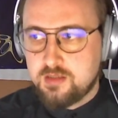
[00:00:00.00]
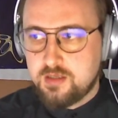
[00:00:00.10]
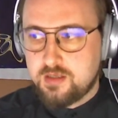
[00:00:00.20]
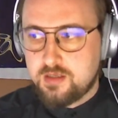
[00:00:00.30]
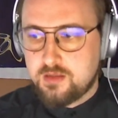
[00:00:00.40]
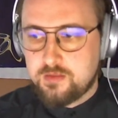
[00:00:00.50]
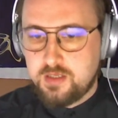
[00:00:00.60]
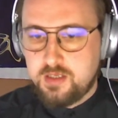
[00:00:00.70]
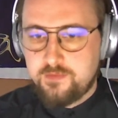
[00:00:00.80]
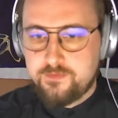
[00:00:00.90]

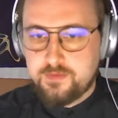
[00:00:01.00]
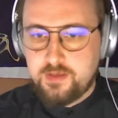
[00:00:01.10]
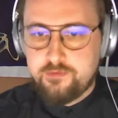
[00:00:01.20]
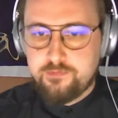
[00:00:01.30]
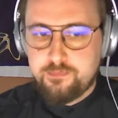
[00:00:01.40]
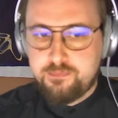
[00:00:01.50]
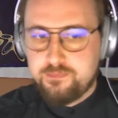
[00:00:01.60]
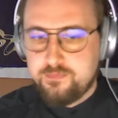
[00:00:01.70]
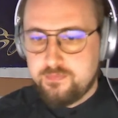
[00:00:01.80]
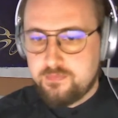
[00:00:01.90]
If
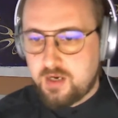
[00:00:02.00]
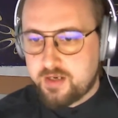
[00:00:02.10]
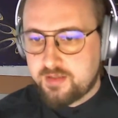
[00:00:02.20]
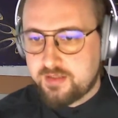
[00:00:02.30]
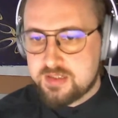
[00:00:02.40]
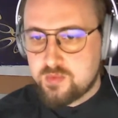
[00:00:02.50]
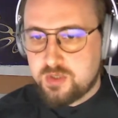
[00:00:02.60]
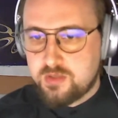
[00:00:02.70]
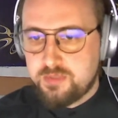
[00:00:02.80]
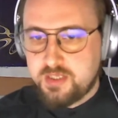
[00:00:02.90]
architects
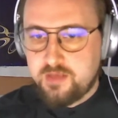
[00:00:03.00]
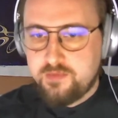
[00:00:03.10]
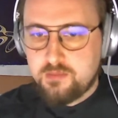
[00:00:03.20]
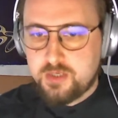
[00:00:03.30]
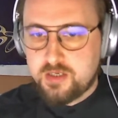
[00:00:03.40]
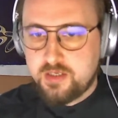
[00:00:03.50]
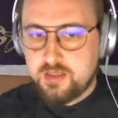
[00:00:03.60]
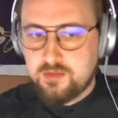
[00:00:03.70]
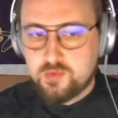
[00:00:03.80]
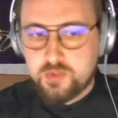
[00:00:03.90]
were behaving by
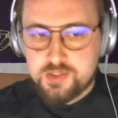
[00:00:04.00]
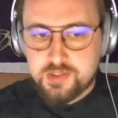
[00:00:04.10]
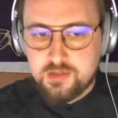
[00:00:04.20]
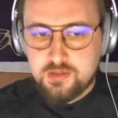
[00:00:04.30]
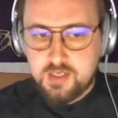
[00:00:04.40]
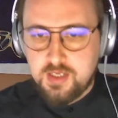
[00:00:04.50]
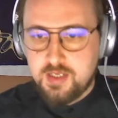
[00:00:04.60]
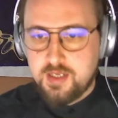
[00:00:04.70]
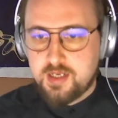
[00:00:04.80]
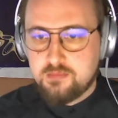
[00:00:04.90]
intuition
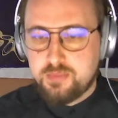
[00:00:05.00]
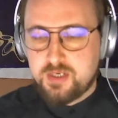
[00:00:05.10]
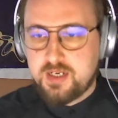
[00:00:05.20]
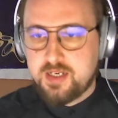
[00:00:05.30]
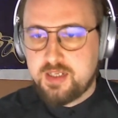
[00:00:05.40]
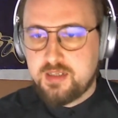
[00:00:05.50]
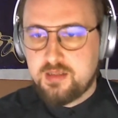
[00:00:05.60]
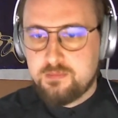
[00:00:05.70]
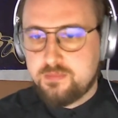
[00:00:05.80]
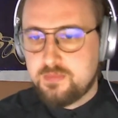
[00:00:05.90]
and
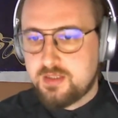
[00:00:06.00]
by